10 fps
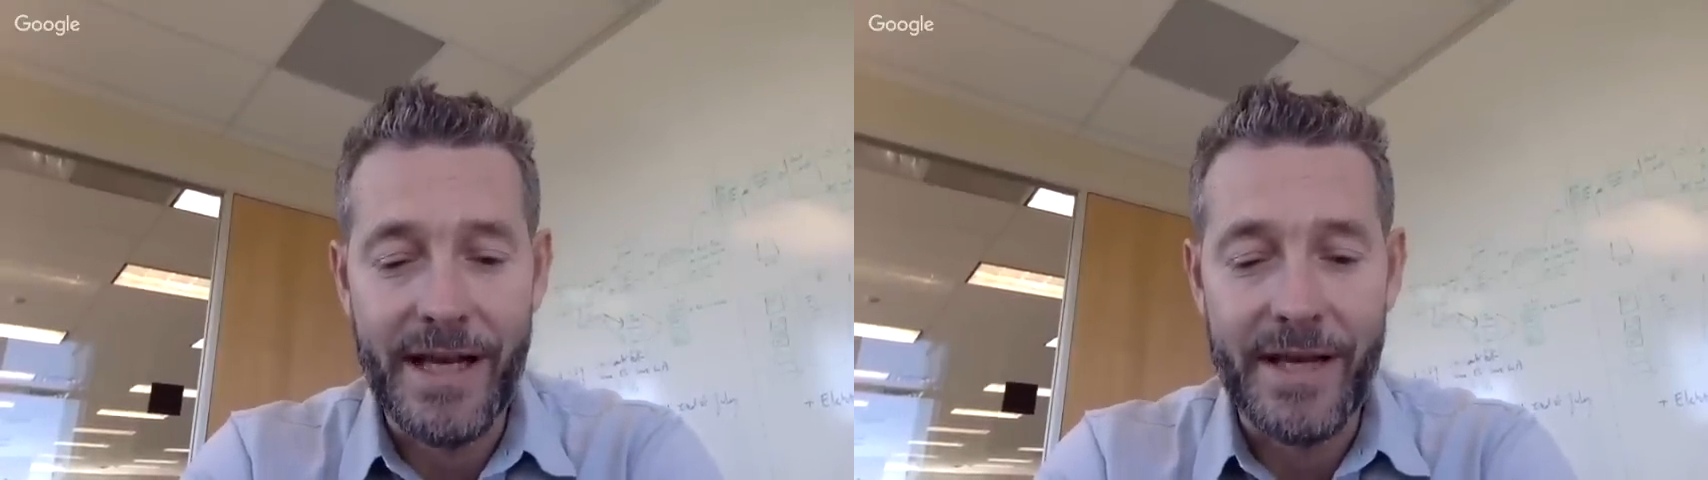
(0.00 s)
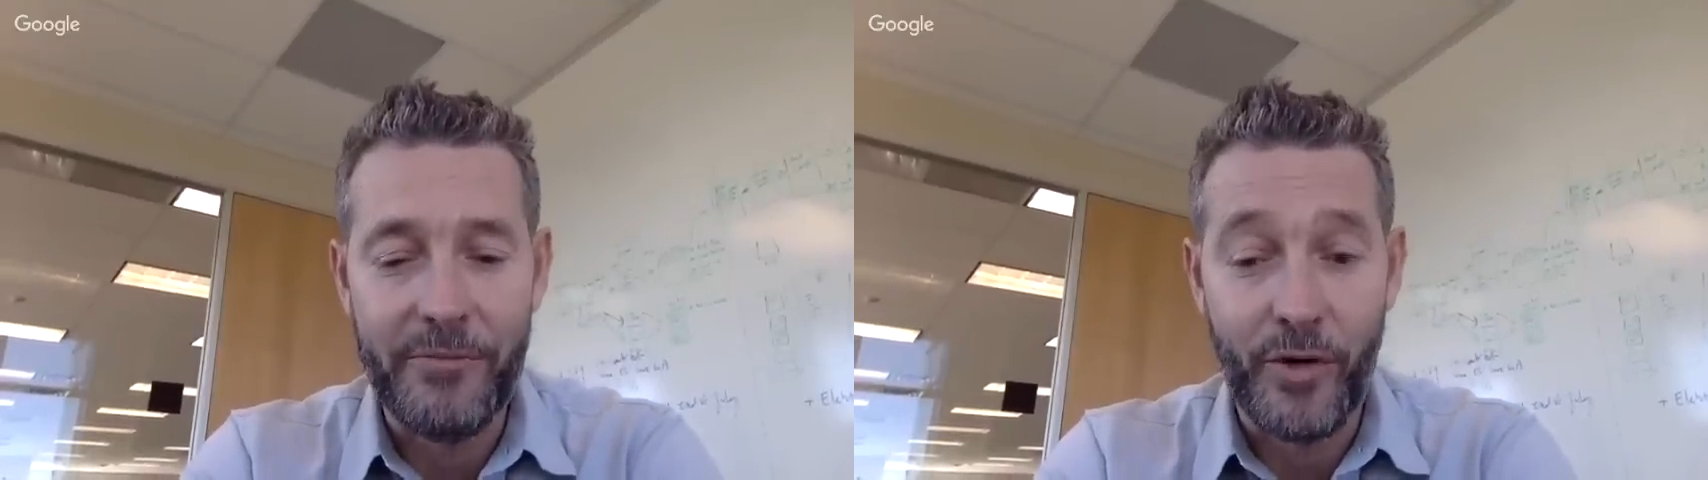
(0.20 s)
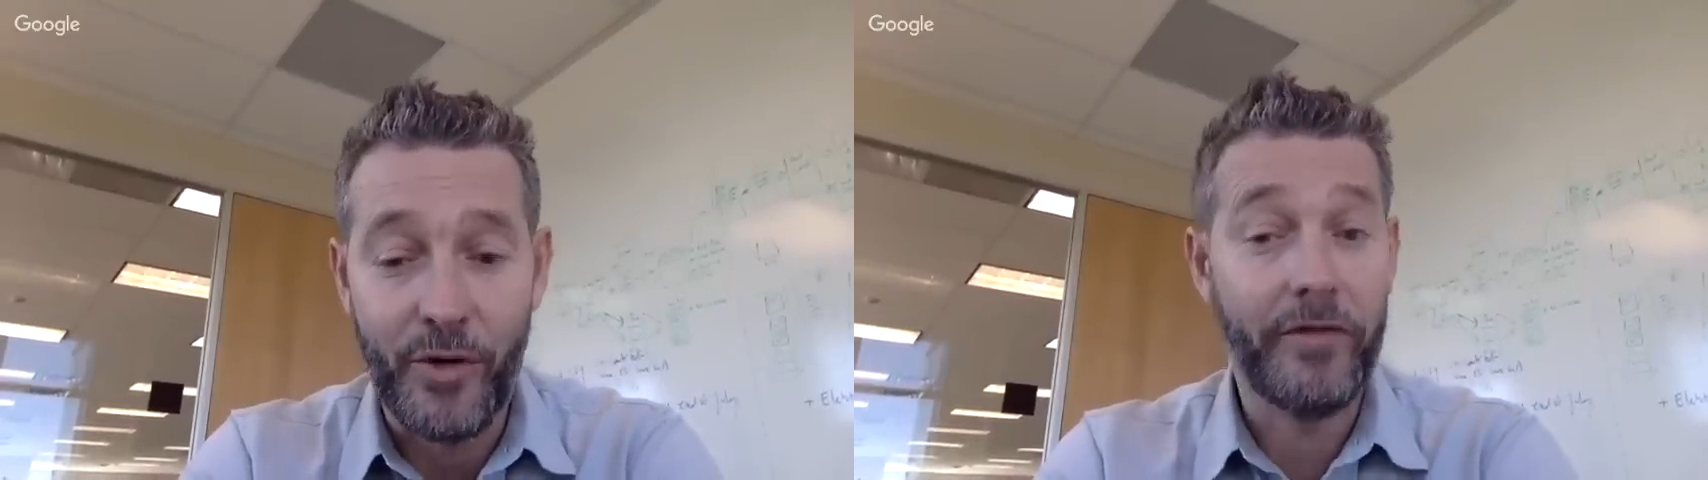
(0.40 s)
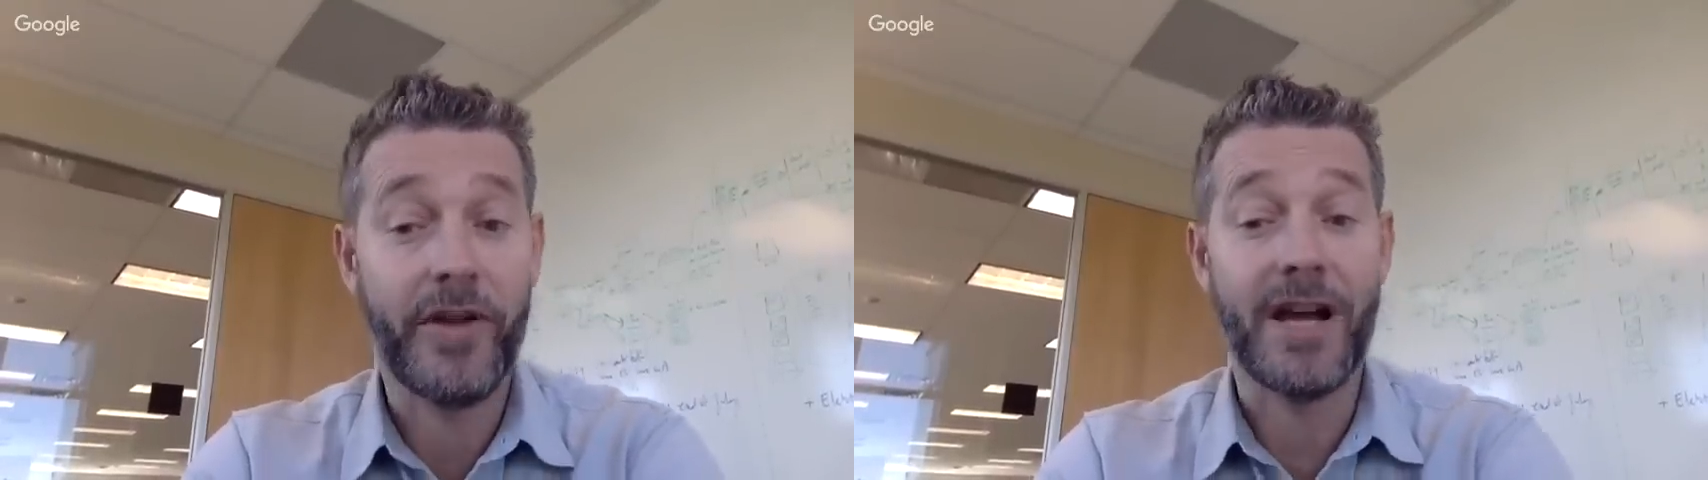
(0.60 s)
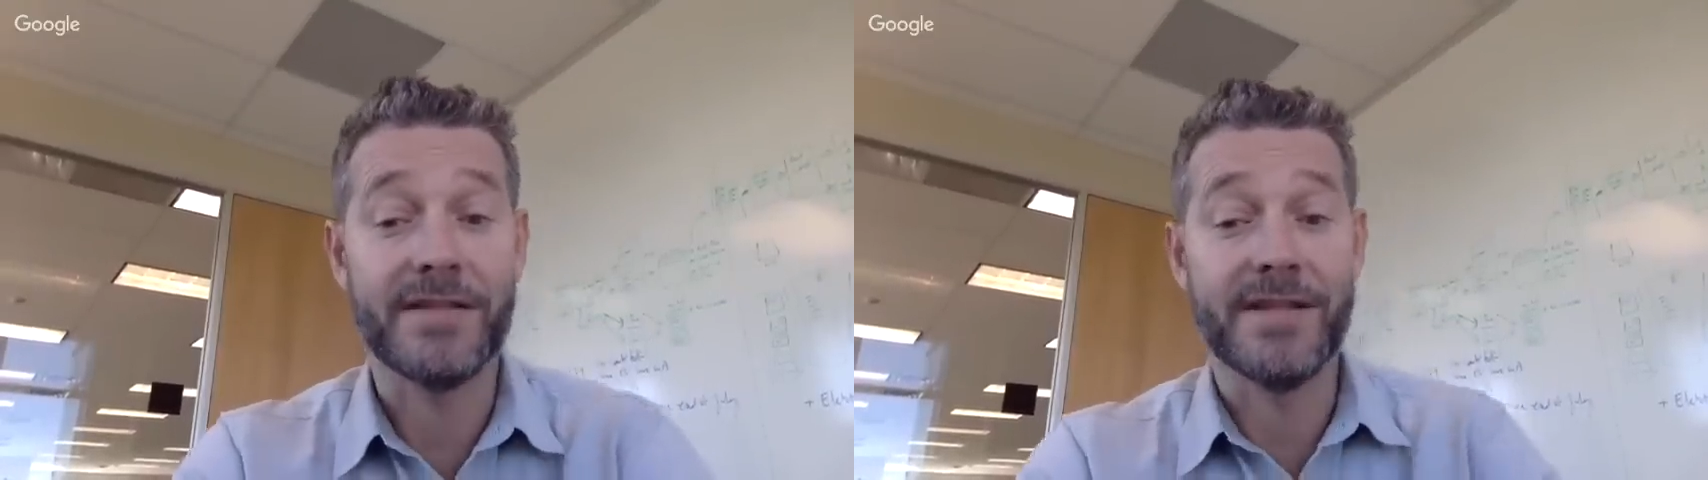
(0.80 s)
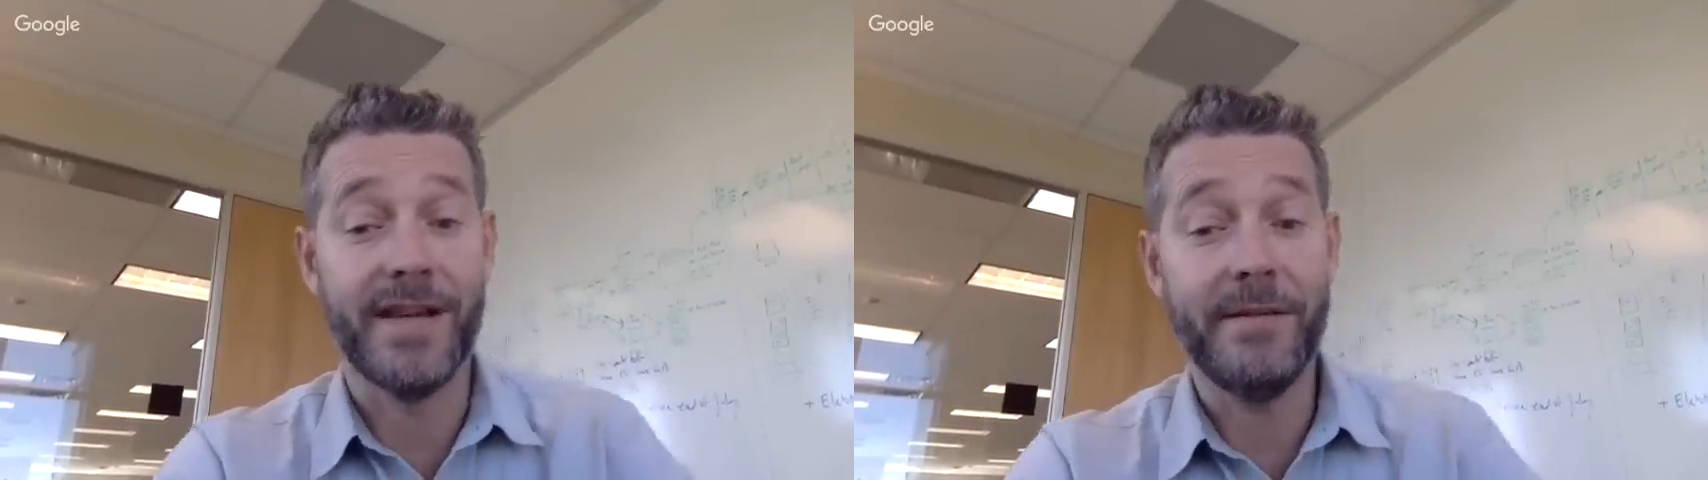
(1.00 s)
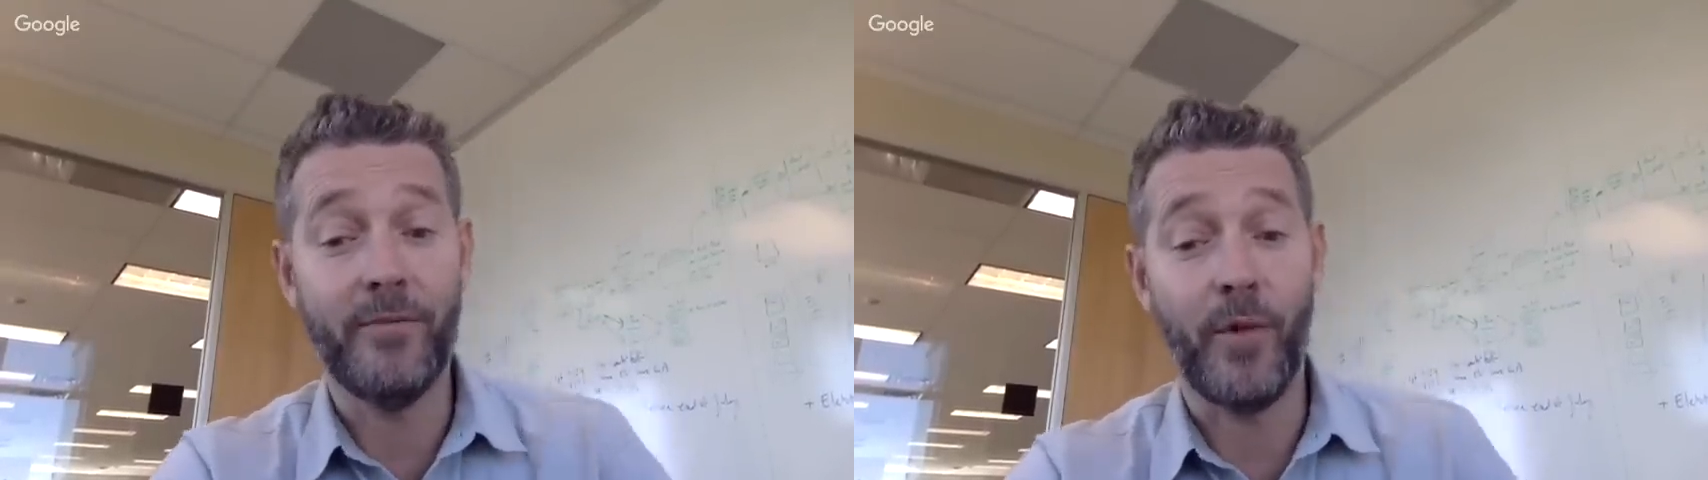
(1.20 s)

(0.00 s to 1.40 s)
a proof of concept